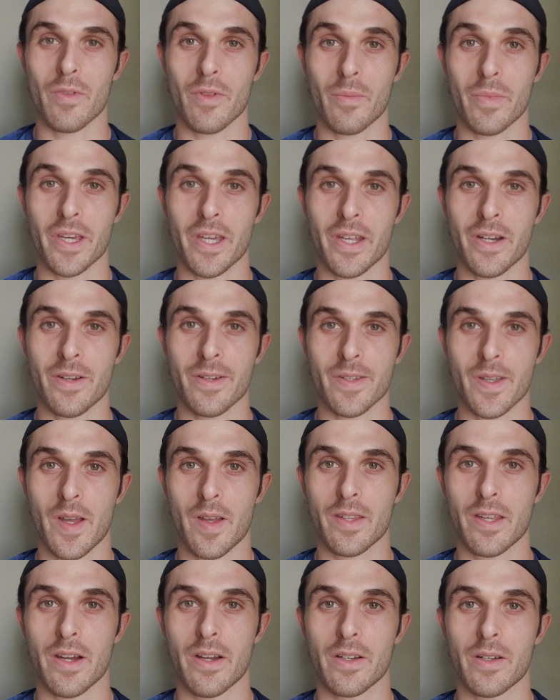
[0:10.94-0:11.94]
of the beginners
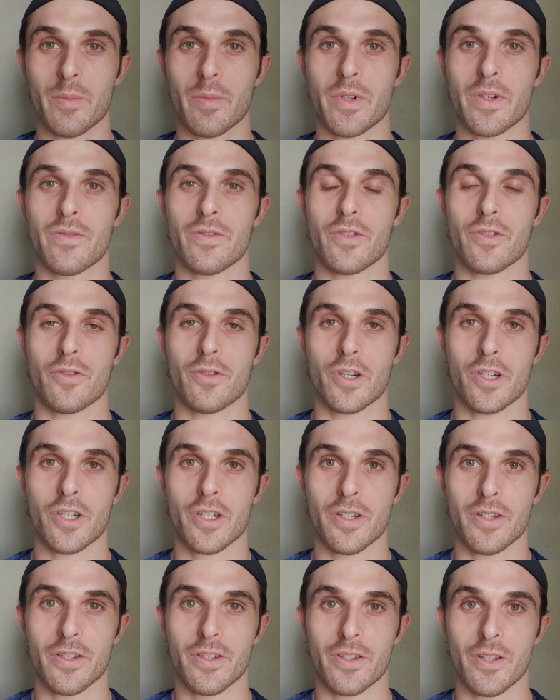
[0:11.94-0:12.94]
out there on a bit of
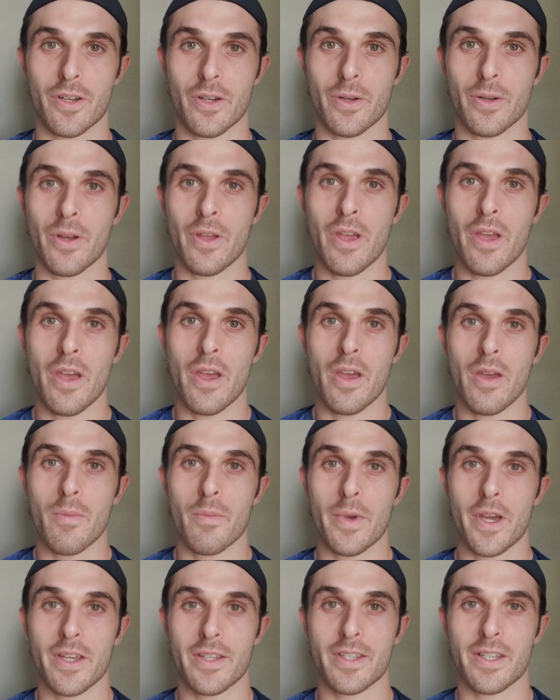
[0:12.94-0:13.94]
nutrition. So
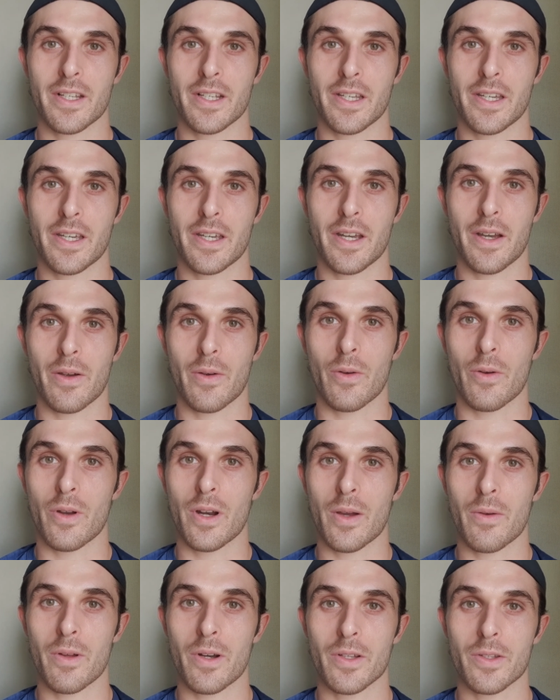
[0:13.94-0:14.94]
basically,
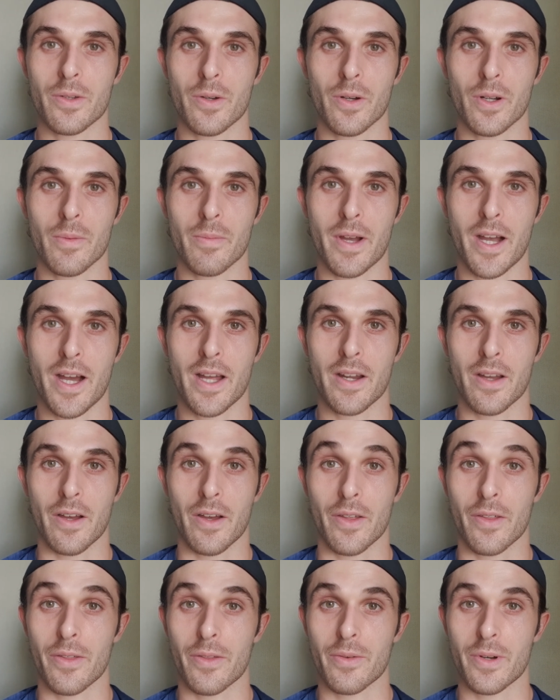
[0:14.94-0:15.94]
all I want to talk about
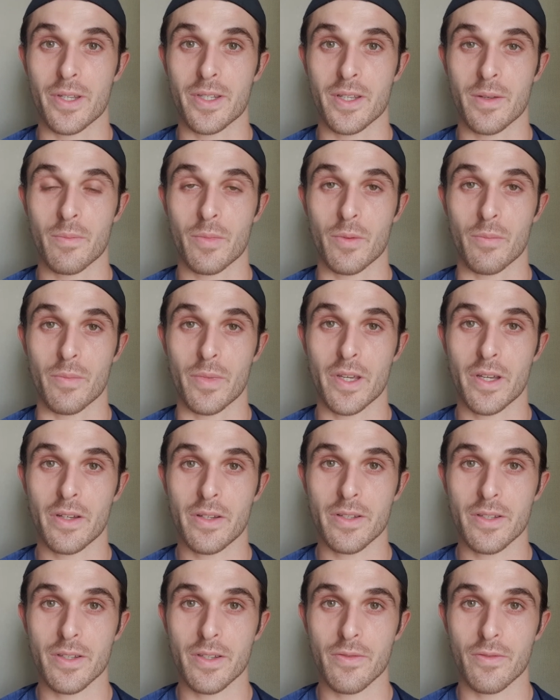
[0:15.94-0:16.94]
are 3 simple meals